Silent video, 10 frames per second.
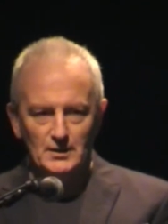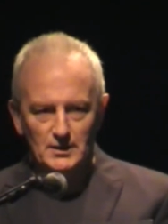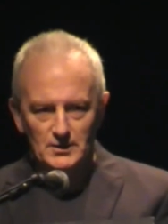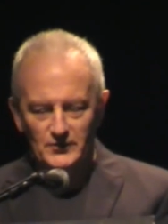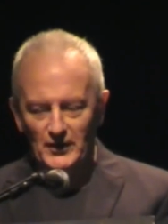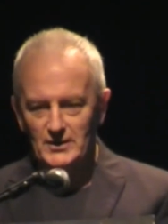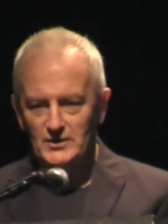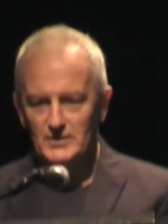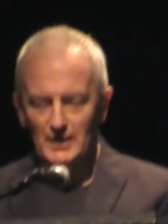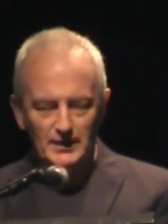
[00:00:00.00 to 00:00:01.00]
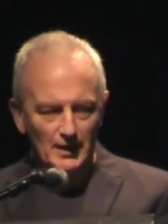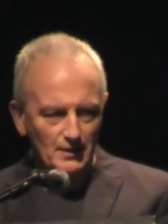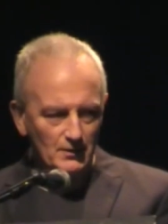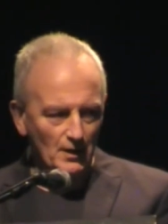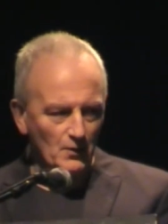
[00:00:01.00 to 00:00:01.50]
These fellas inside there
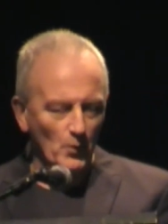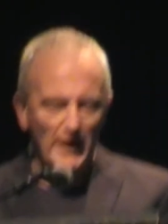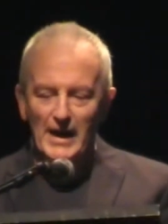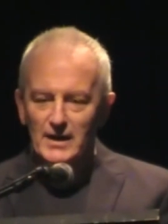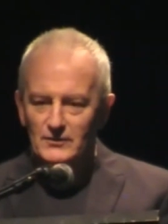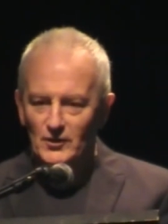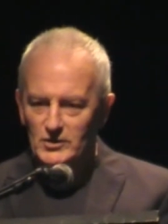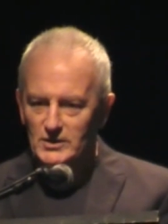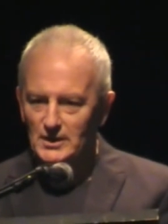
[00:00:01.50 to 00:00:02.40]
are way ahead of us.